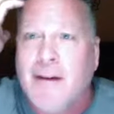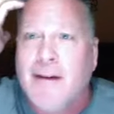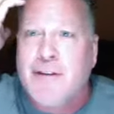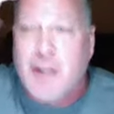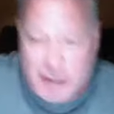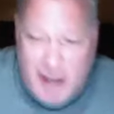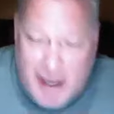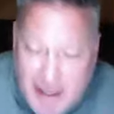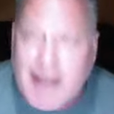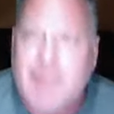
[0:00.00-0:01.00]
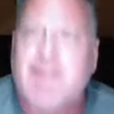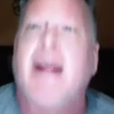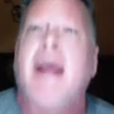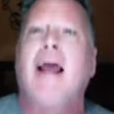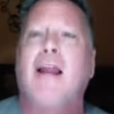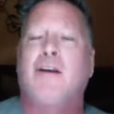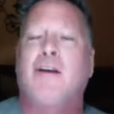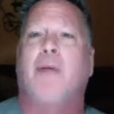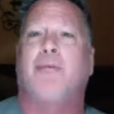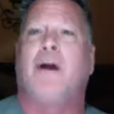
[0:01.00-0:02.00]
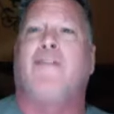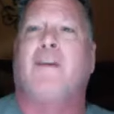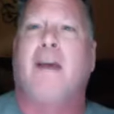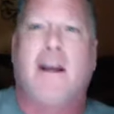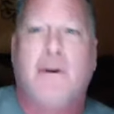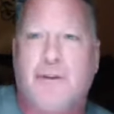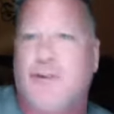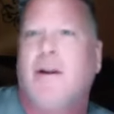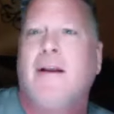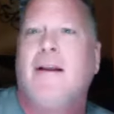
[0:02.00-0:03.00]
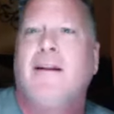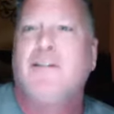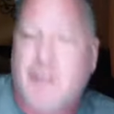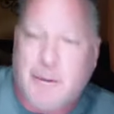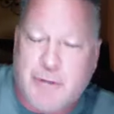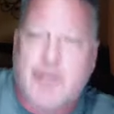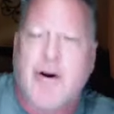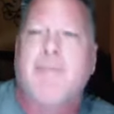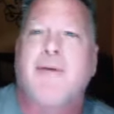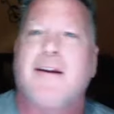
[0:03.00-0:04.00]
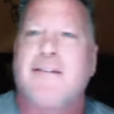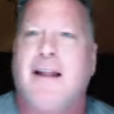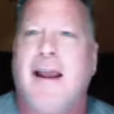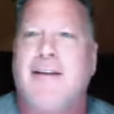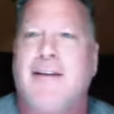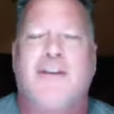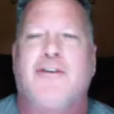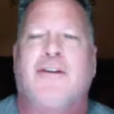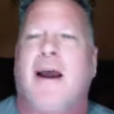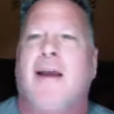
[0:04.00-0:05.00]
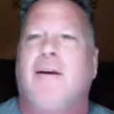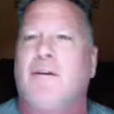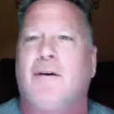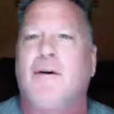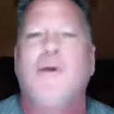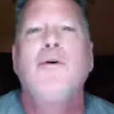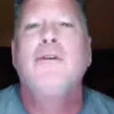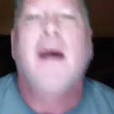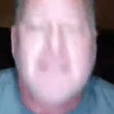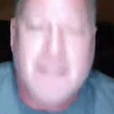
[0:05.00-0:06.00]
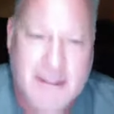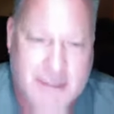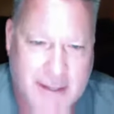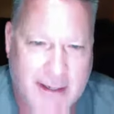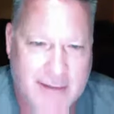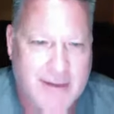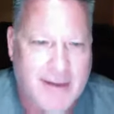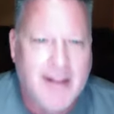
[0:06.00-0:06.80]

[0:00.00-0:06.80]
just got down, lifted a helicopter off a guy who was, it was trapped on his legs. And it's just like, who does these things?